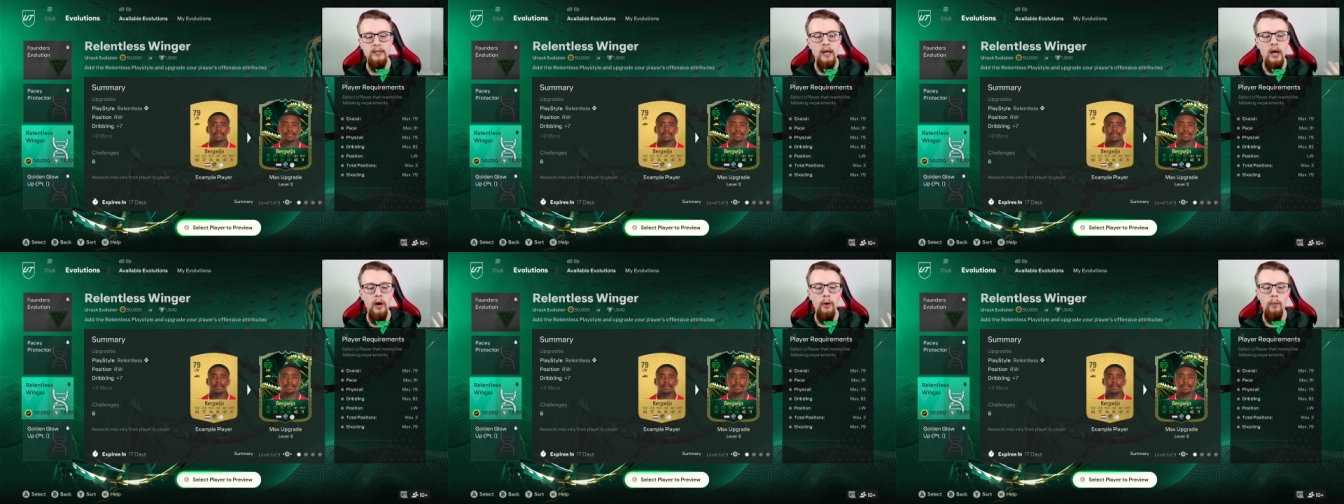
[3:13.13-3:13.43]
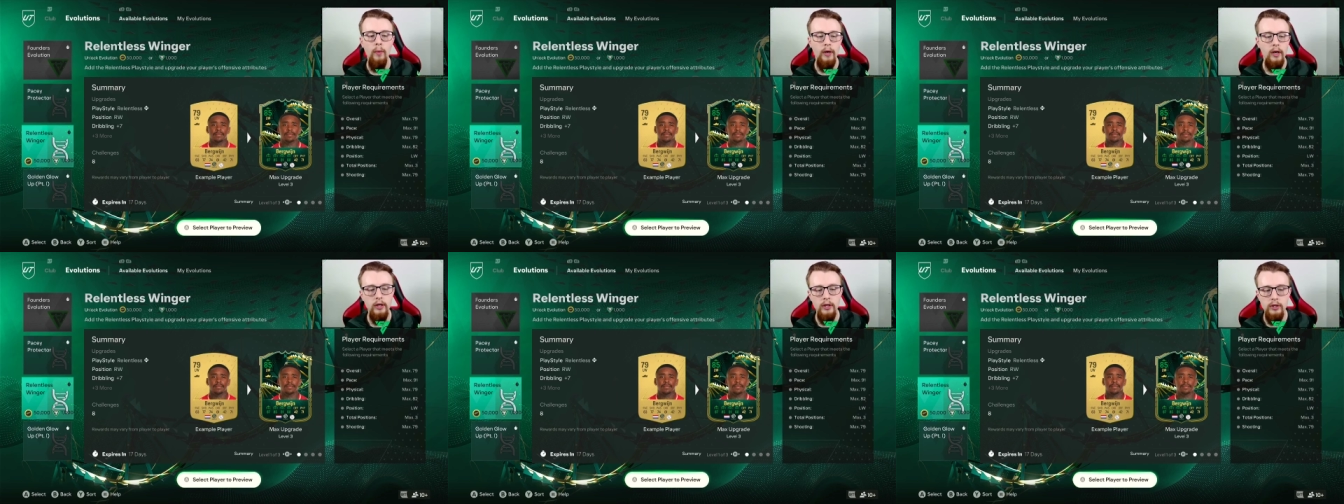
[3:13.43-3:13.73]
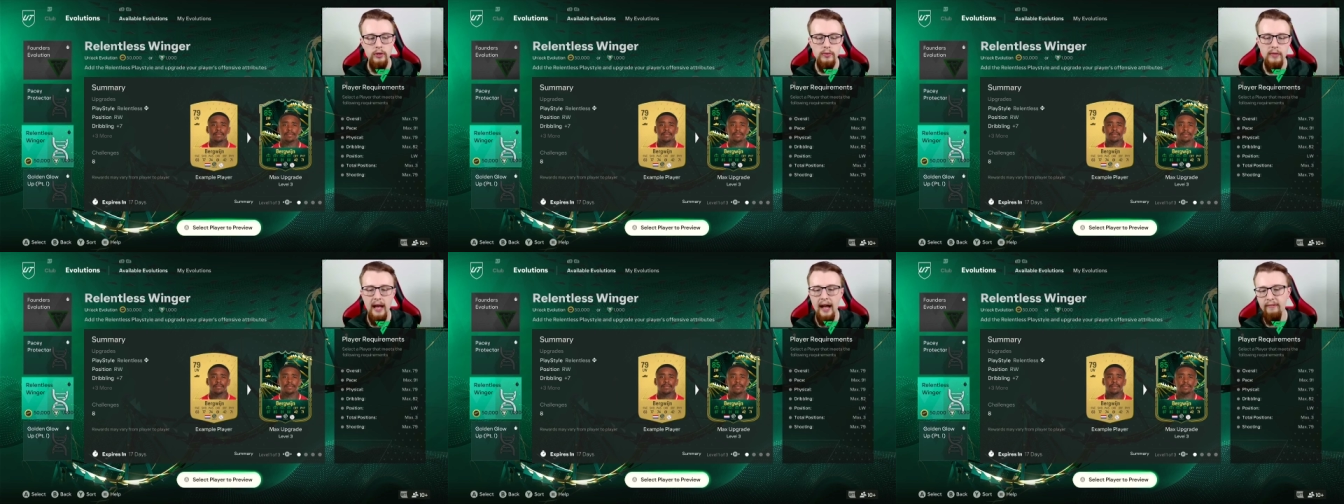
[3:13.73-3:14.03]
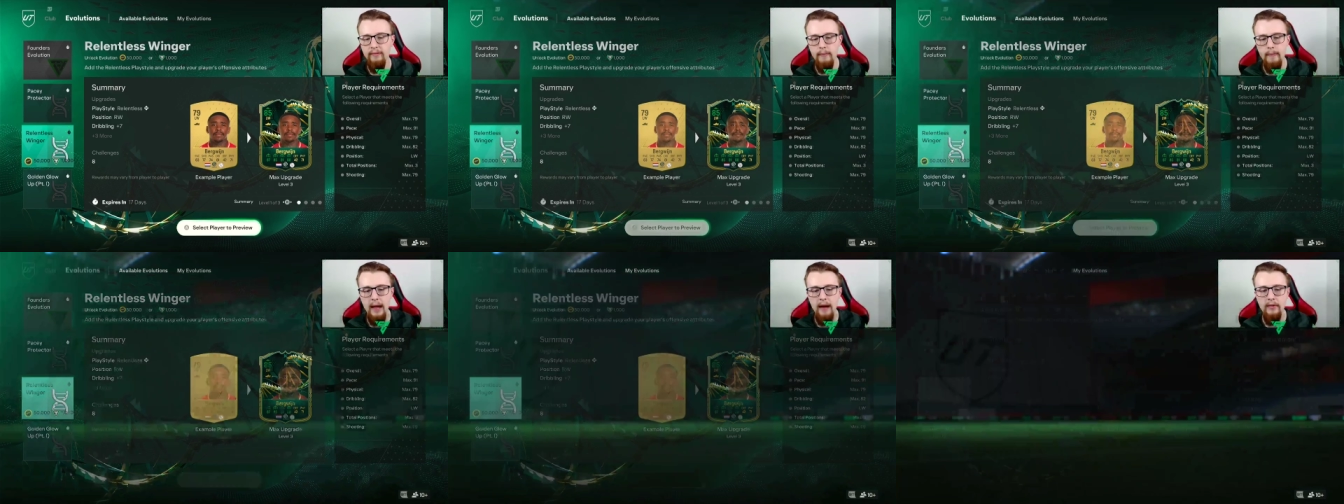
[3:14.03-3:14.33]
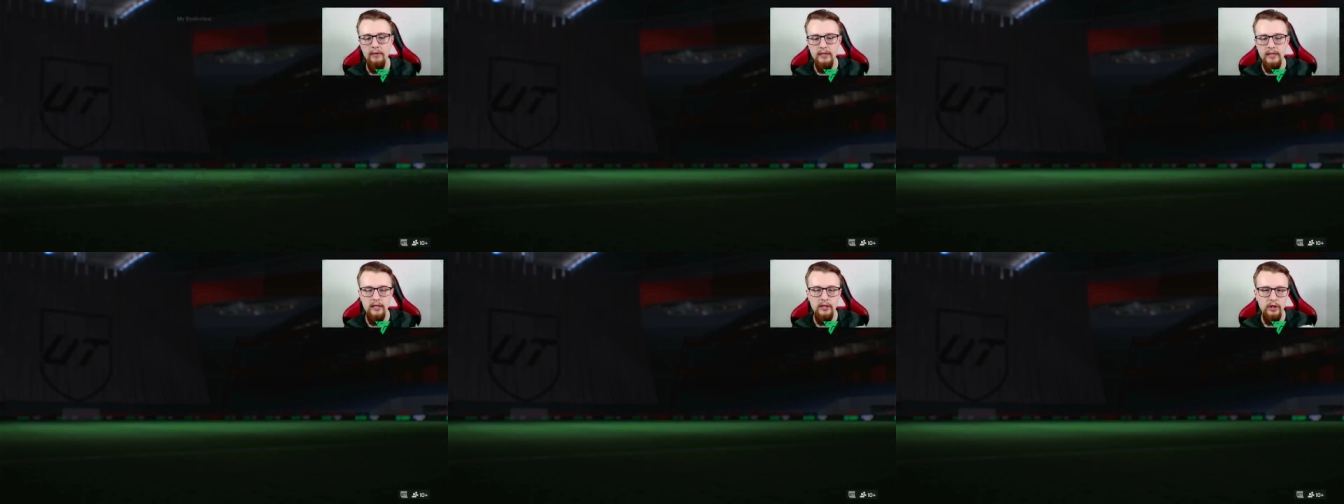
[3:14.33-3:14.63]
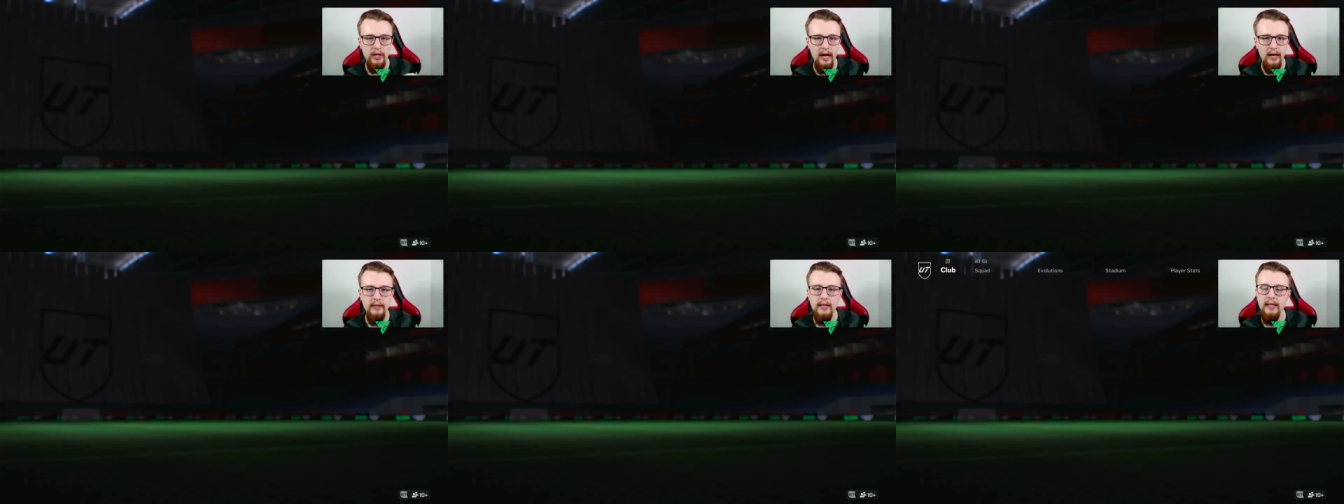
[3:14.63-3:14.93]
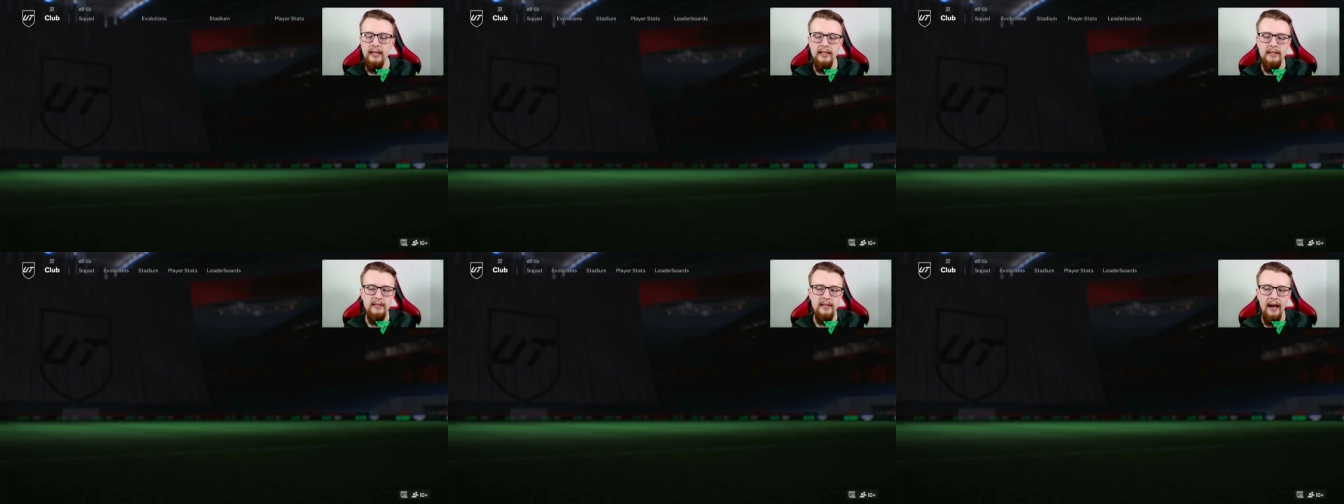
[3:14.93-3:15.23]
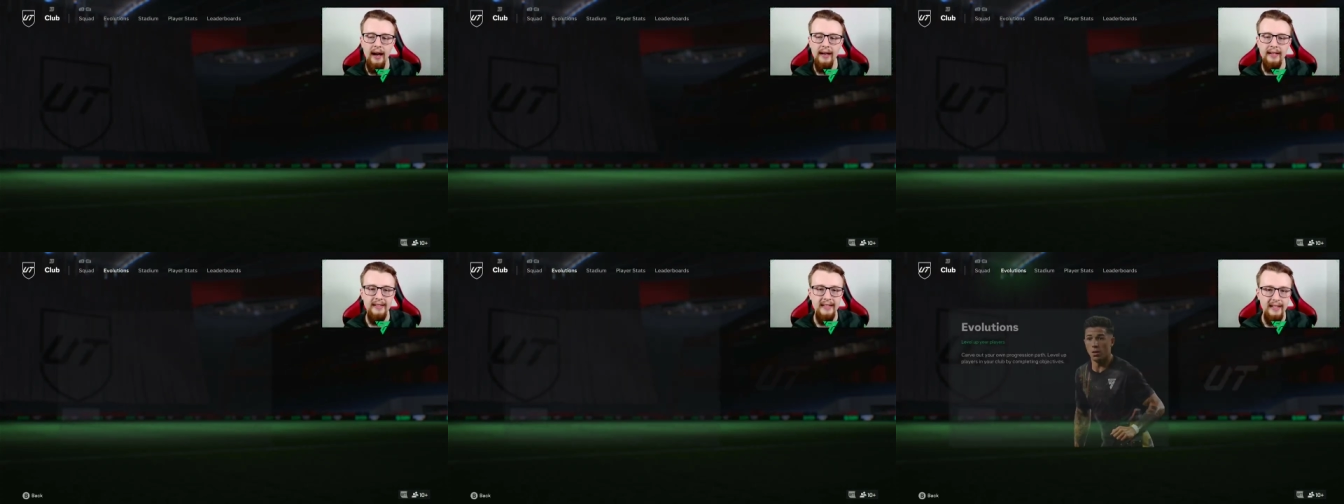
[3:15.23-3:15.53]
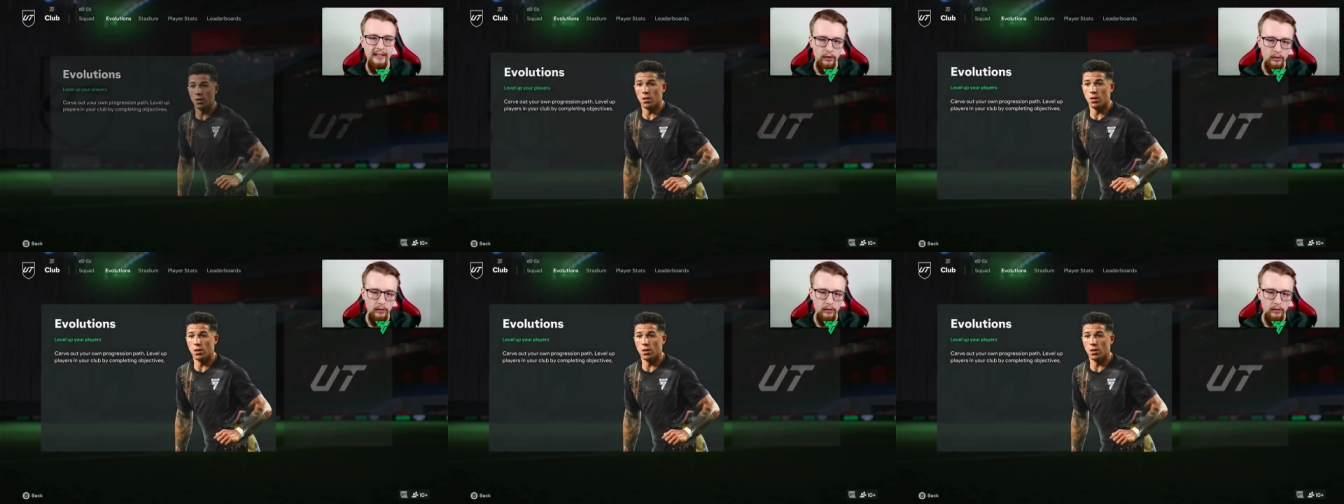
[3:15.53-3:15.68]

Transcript: We're going to use Ivan Perisic. I think he's ideal.